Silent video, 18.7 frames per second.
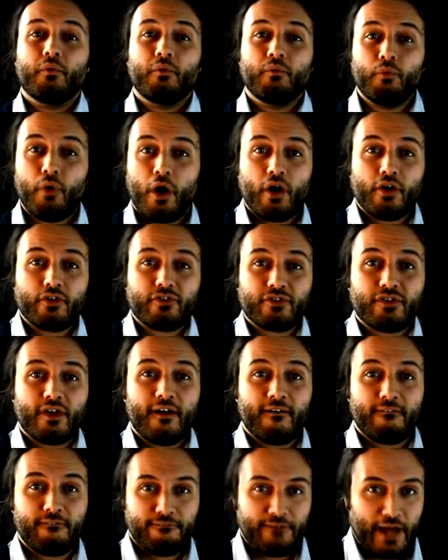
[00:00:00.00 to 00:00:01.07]
was
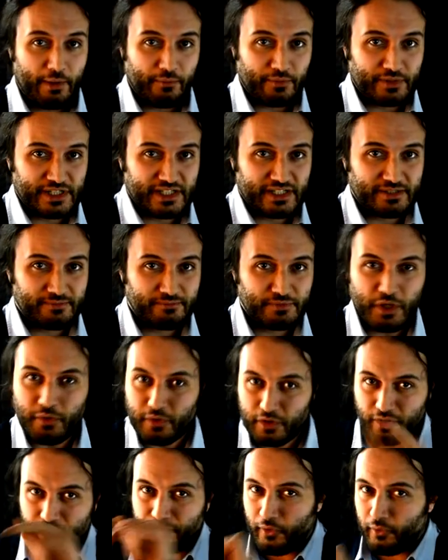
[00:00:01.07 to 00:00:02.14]
founded. So
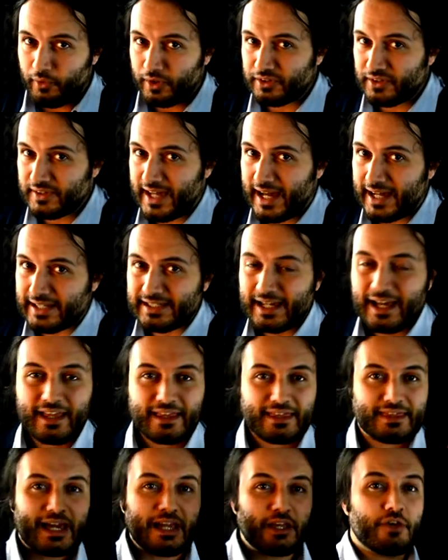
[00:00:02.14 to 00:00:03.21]
look forward to that.
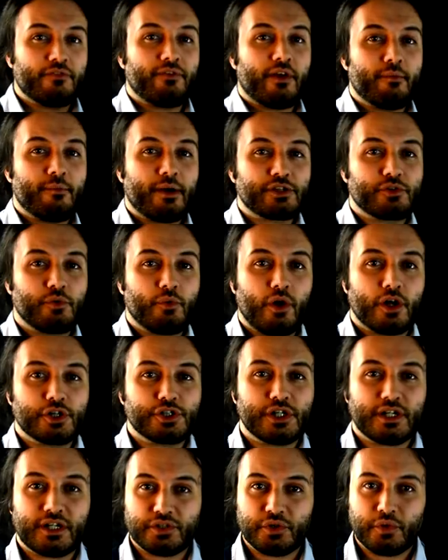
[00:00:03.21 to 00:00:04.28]
Thank you very much for
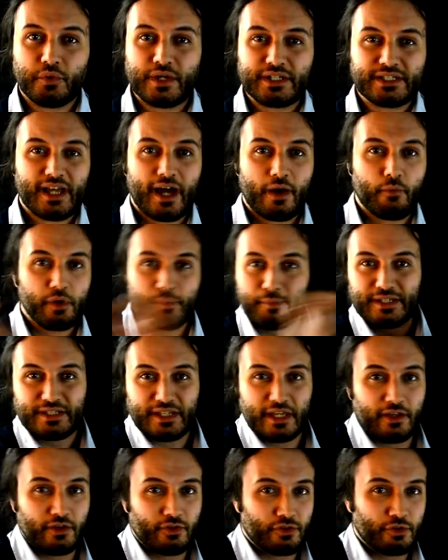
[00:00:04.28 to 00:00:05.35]
watching. As always, I will be
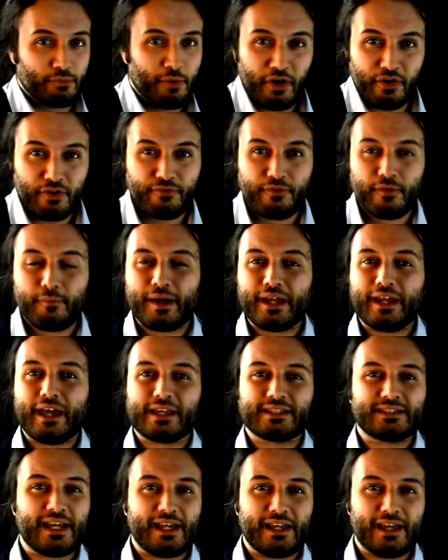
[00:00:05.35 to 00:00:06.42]
seeing you tomorrow for my
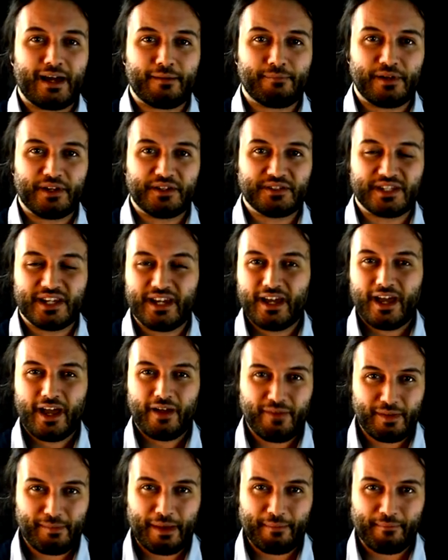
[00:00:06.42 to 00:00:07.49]
next daily upload.
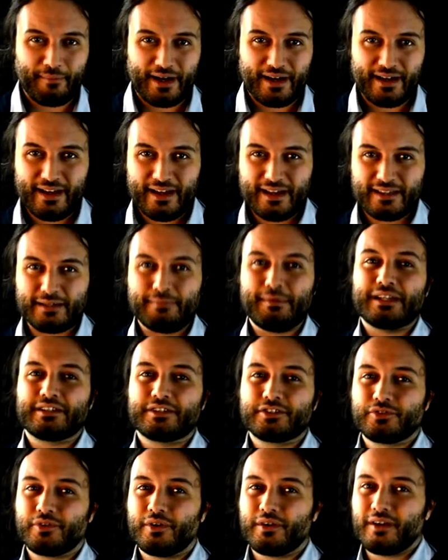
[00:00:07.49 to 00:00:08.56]
And remember, the
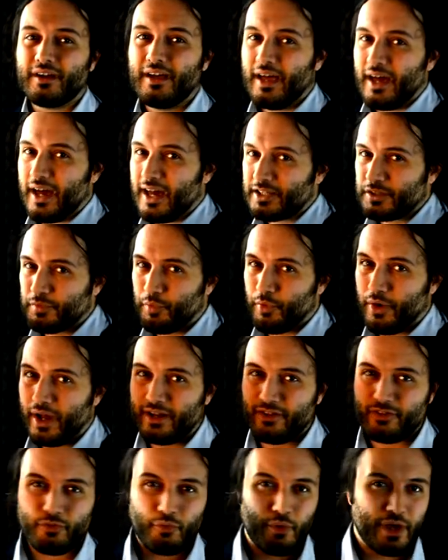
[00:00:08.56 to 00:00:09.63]
Metatron has
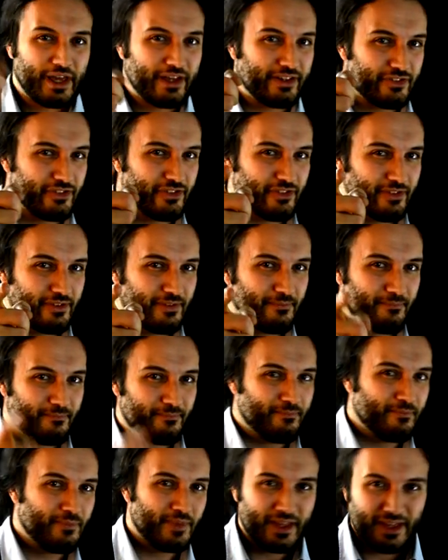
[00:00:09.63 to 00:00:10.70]
spread his wings.
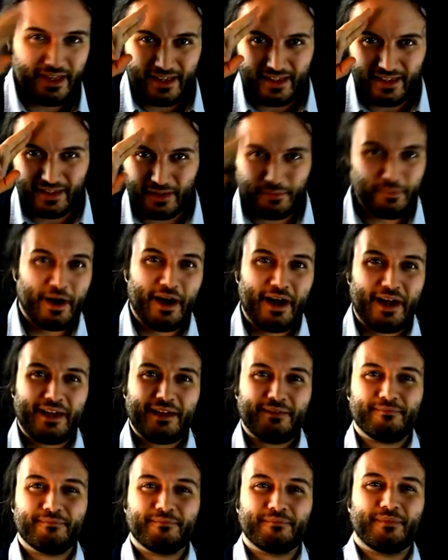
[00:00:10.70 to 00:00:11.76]

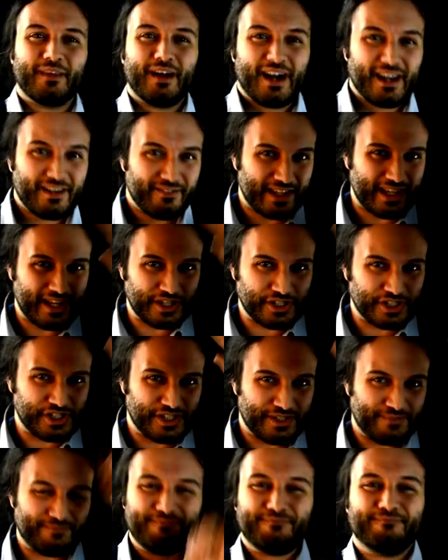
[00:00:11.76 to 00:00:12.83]
Goodbye. Arrivederci.